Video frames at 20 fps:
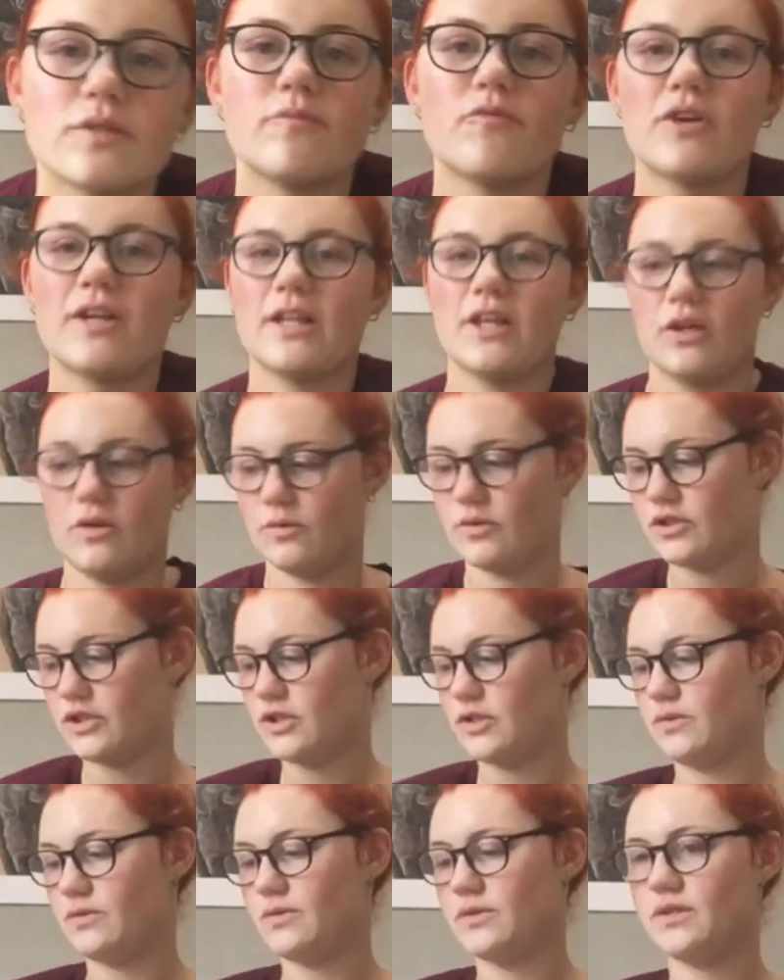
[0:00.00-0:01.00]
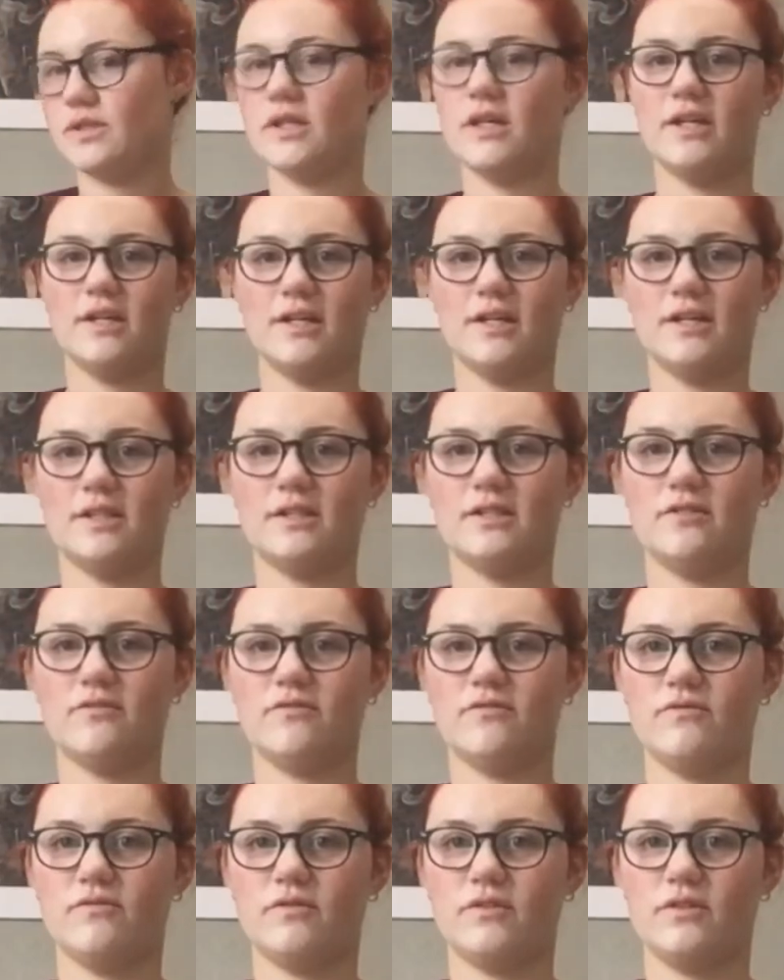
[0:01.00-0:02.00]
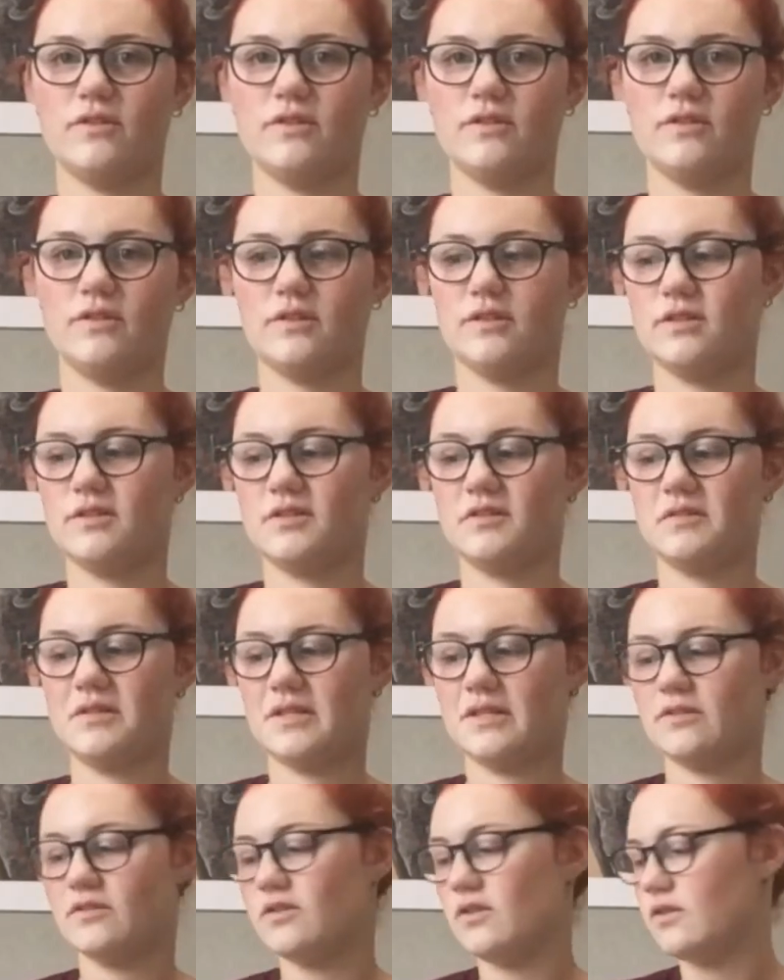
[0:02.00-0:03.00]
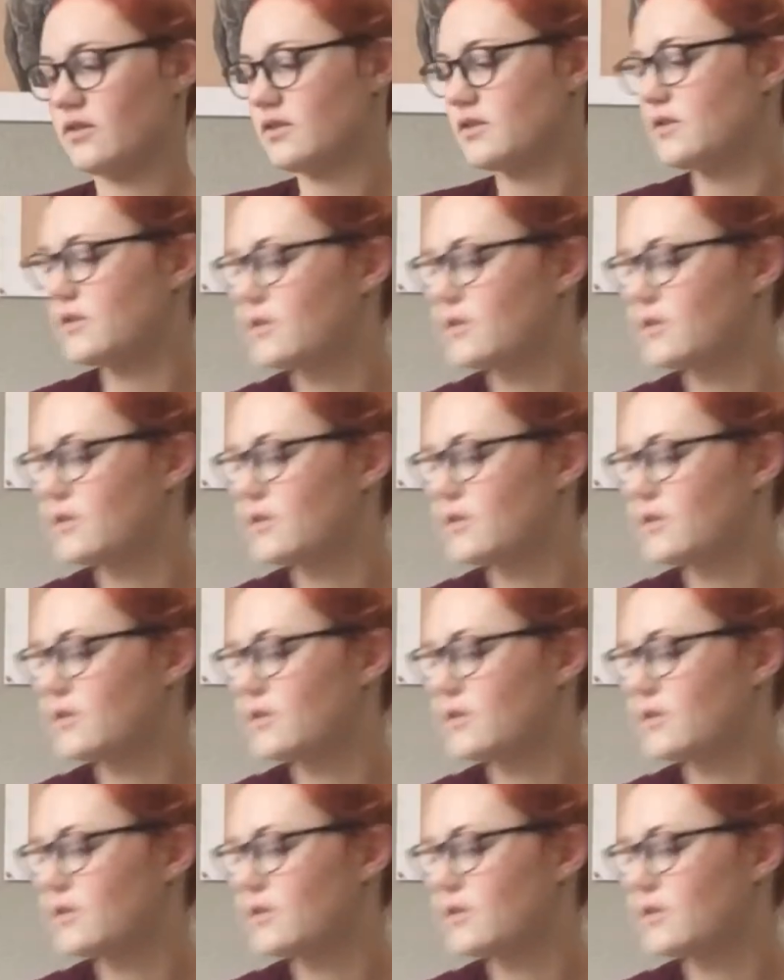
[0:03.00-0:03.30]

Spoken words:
really cute shoes that need hidden socks.